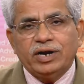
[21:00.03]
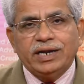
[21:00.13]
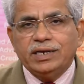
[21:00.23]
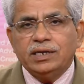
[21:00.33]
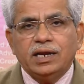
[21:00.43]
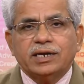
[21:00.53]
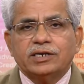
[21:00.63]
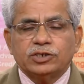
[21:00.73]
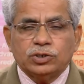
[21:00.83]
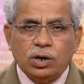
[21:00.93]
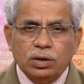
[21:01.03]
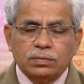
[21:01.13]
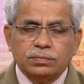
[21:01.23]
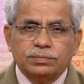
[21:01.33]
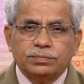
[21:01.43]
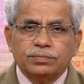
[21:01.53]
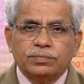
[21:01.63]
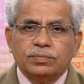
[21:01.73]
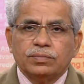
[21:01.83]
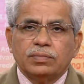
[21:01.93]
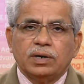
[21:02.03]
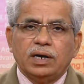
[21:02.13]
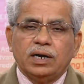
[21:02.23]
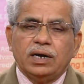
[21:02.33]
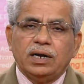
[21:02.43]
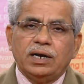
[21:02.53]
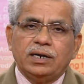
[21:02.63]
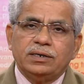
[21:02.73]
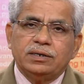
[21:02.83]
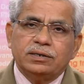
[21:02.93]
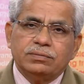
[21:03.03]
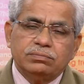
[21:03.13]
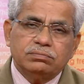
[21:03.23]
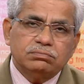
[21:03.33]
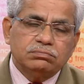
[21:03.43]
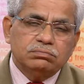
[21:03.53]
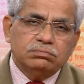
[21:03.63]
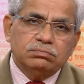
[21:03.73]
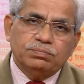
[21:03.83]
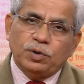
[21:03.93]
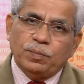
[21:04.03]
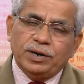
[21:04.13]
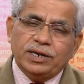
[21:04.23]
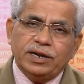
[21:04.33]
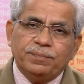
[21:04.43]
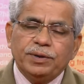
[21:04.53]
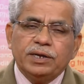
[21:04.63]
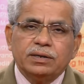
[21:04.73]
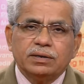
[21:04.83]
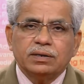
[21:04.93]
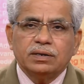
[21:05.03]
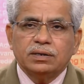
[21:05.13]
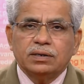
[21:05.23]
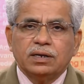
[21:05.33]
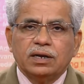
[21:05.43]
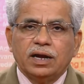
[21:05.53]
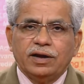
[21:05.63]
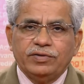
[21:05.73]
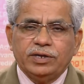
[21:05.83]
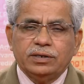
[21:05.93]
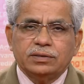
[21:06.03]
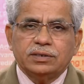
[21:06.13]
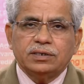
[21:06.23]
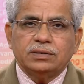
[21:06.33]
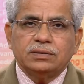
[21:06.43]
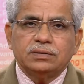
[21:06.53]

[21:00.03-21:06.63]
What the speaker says: any electric shock, and proper gripping, having that